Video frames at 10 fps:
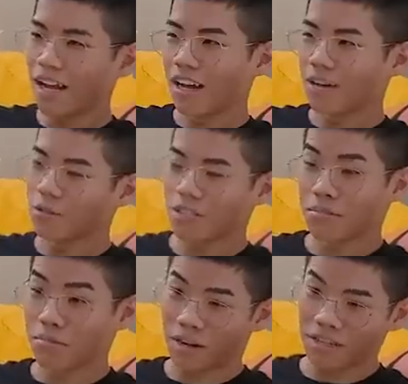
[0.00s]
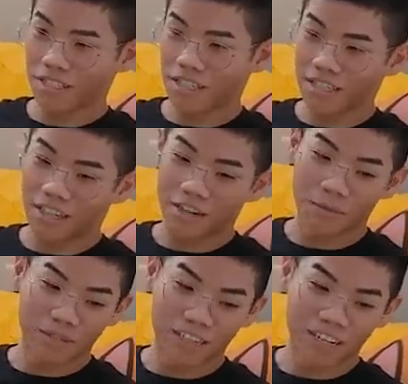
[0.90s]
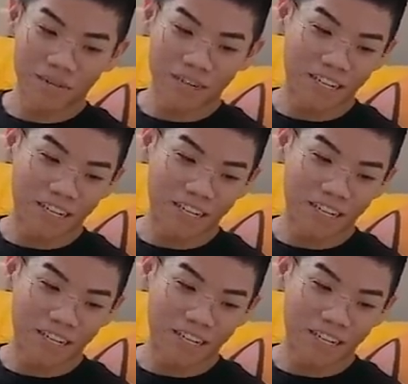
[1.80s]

Uh, it was compressed, and then I opened it up,